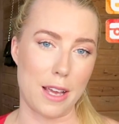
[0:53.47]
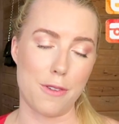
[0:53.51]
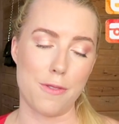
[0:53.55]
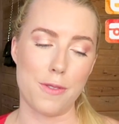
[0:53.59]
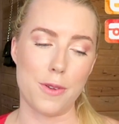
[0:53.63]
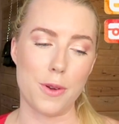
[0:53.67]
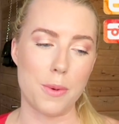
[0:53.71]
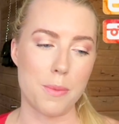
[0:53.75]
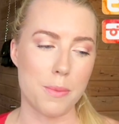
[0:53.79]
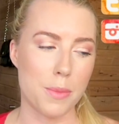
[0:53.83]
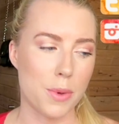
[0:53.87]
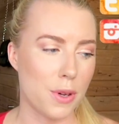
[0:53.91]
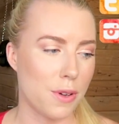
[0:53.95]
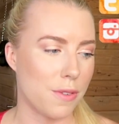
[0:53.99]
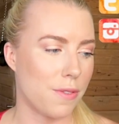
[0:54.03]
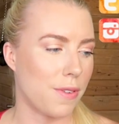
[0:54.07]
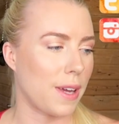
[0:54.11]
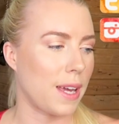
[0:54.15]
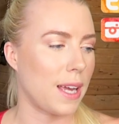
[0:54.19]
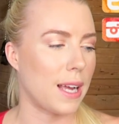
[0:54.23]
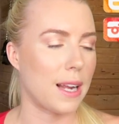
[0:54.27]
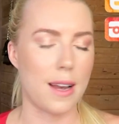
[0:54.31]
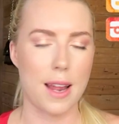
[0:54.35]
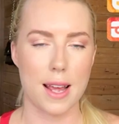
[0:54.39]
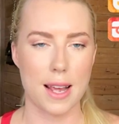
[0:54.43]
If you're
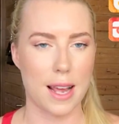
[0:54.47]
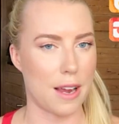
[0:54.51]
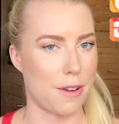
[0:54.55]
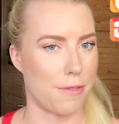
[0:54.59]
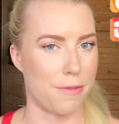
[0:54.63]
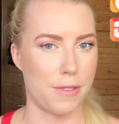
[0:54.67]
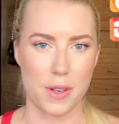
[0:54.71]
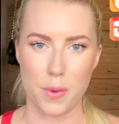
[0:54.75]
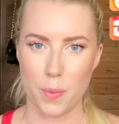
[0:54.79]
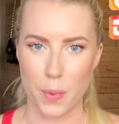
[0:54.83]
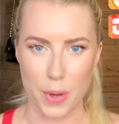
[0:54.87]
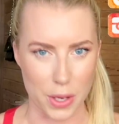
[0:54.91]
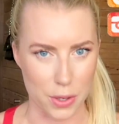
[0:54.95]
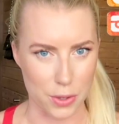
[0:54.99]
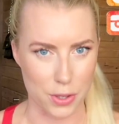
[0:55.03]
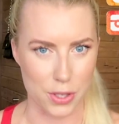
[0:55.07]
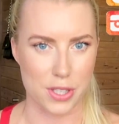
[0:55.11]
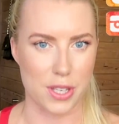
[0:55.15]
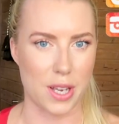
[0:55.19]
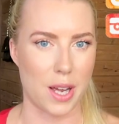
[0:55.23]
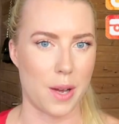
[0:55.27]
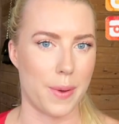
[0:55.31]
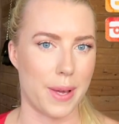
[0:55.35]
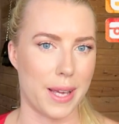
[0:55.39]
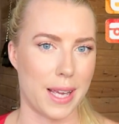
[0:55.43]
moving like every week or
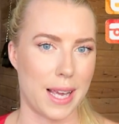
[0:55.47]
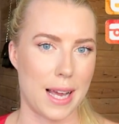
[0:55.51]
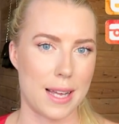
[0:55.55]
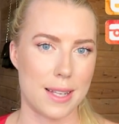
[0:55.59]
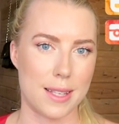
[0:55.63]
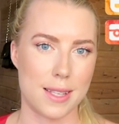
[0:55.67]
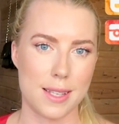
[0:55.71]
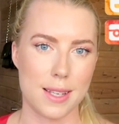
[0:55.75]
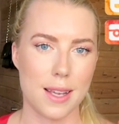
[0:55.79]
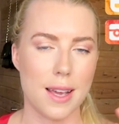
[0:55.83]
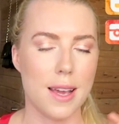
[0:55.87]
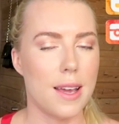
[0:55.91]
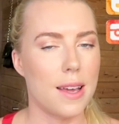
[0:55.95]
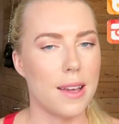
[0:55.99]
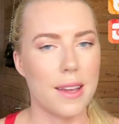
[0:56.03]
so, it gets